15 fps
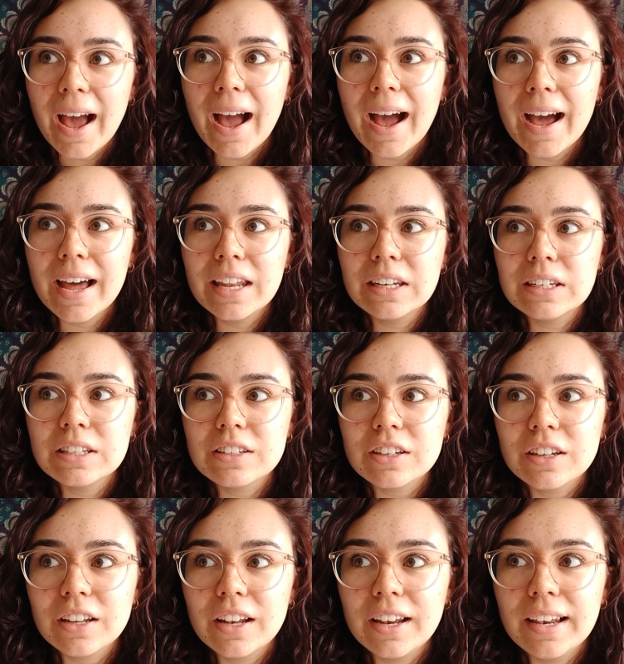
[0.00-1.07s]
and
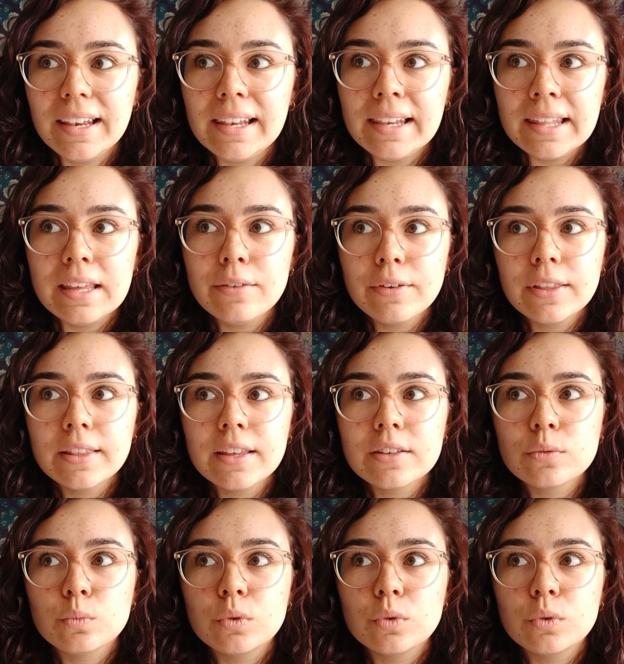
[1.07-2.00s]
leaving this